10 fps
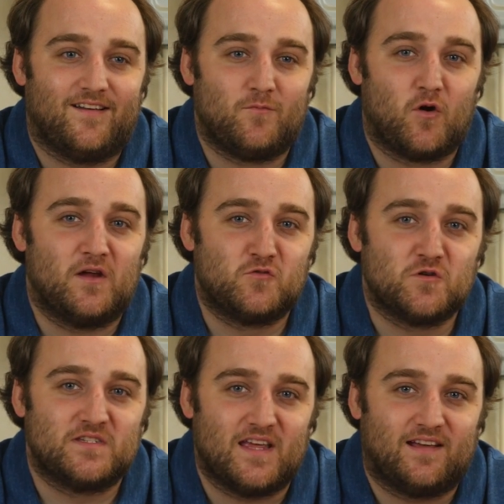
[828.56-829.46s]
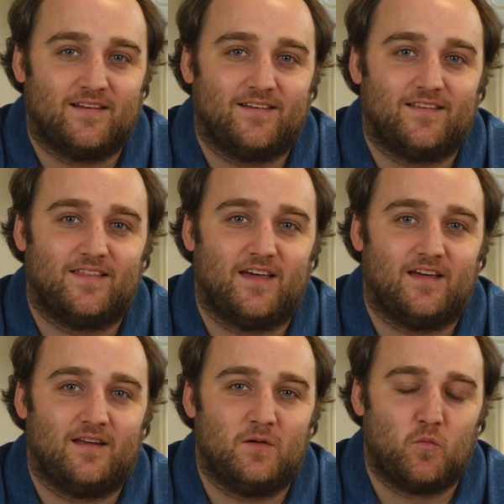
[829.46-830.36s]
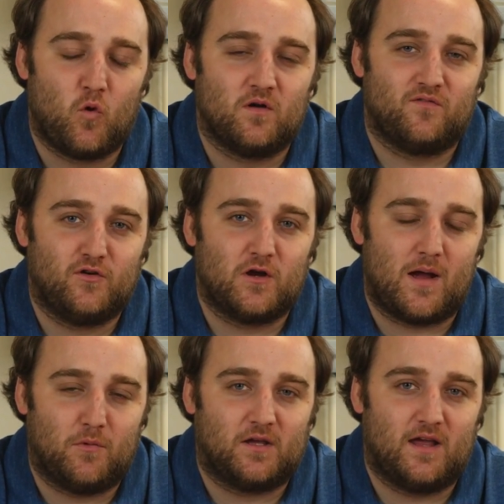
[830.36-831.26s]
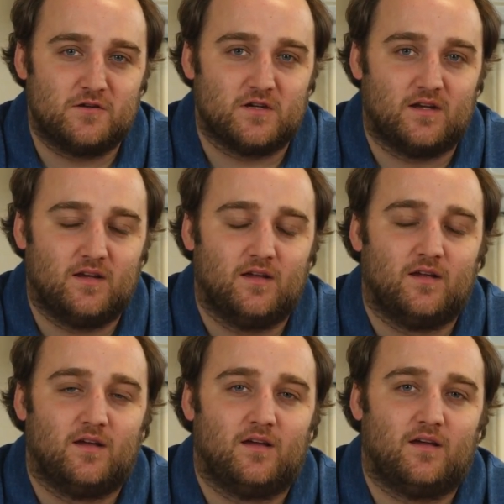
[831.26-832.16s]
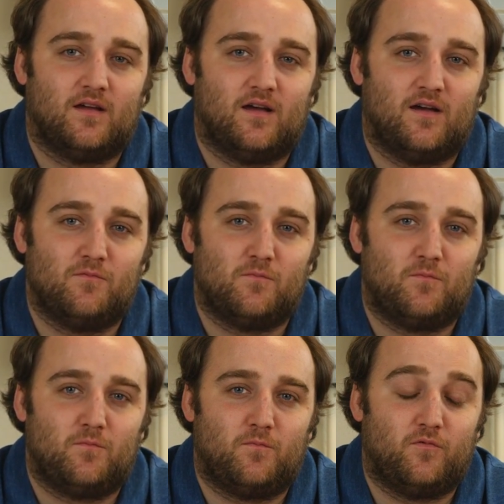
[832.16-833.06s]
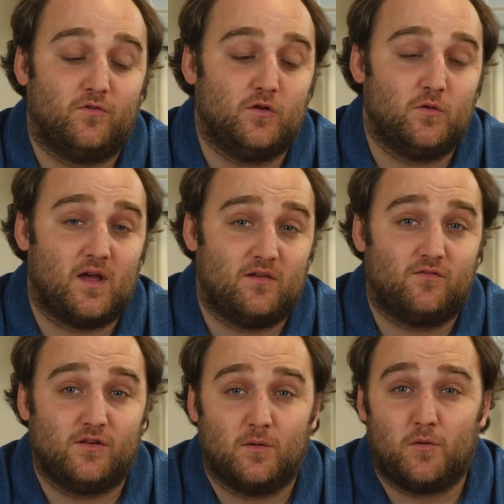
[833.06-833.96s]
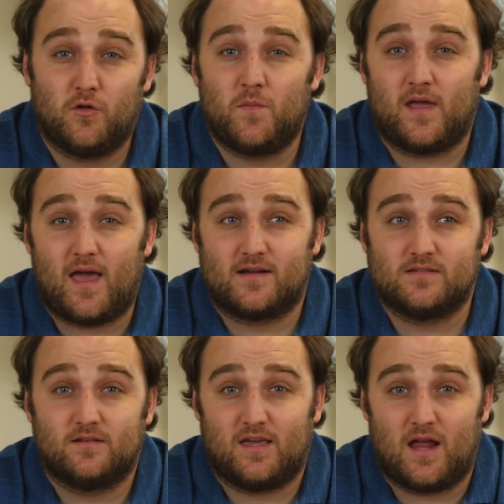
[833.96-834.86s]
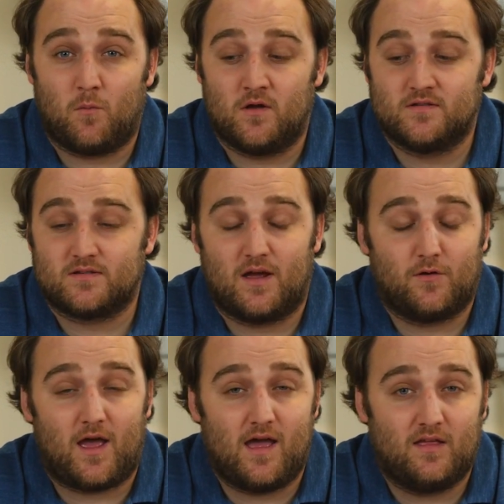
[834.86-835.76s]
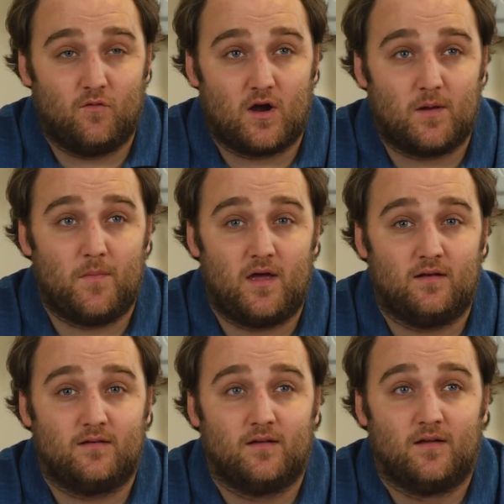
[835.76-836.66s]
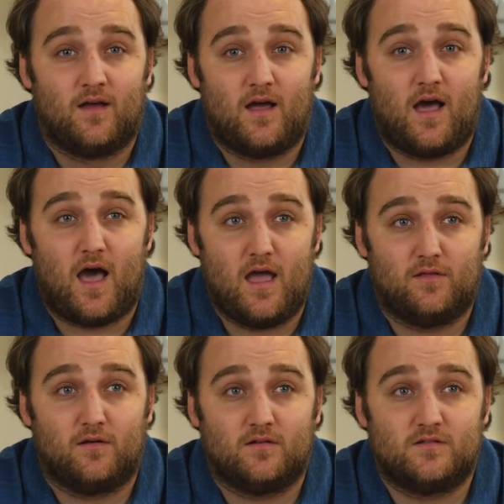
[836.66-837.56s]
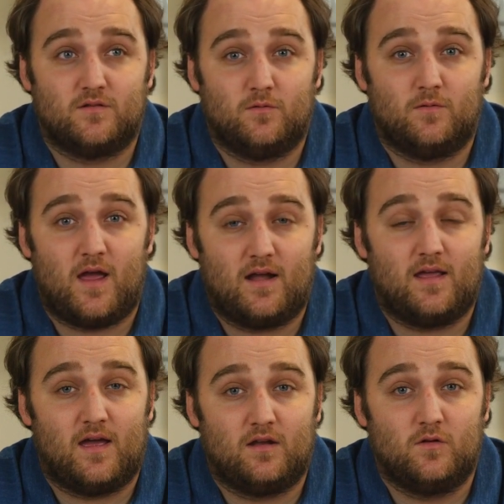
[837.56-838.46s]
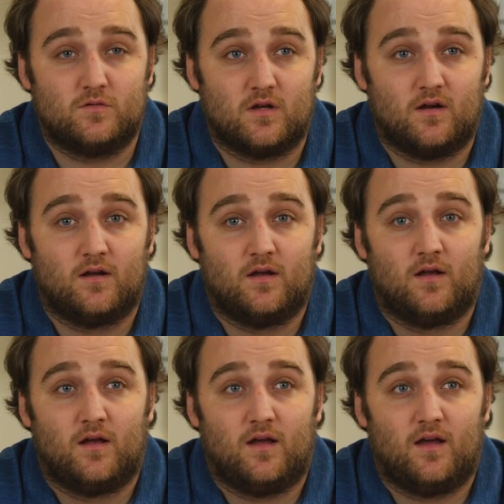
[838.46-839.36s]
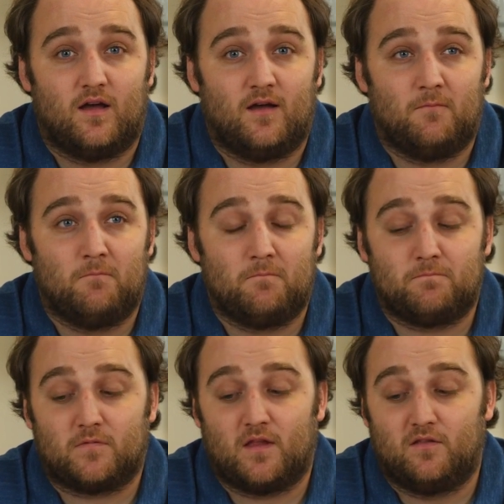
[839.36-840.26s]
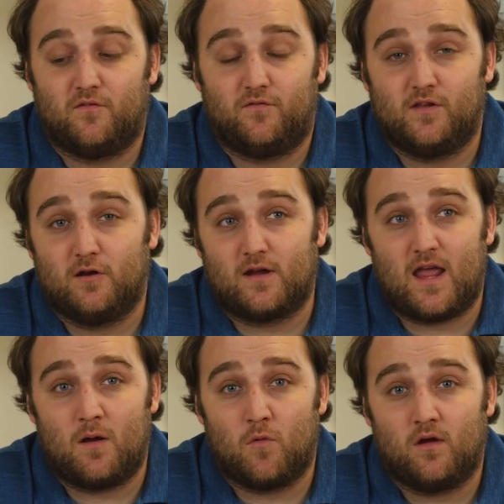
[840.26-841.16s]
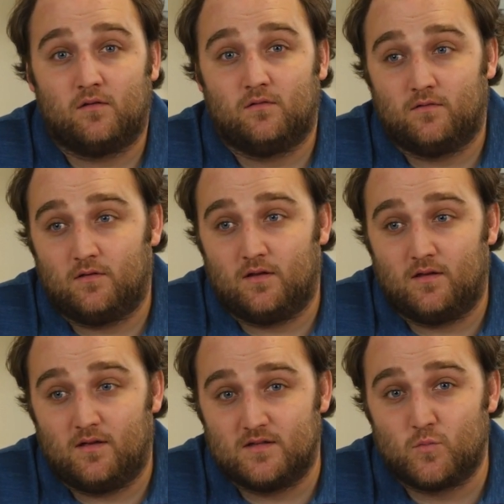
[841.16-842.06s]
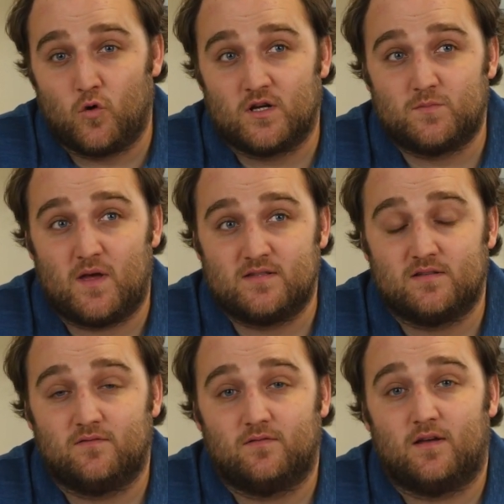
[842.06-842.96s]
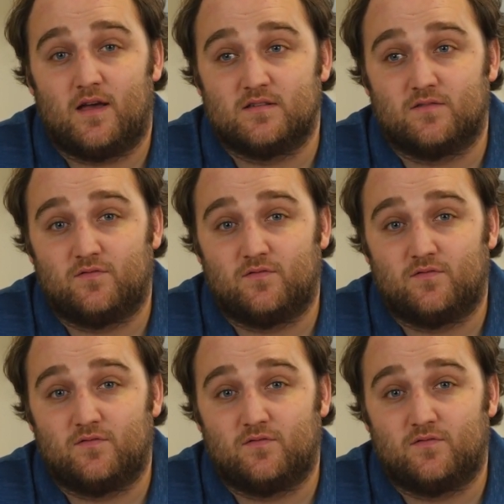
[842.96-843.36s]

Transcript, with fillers: more interesting than important for your application. Uh, Fluke and FLIR both make excellent cameras. I would highly recommend either to any end user. Um, the FLIR camera is more expensive, has a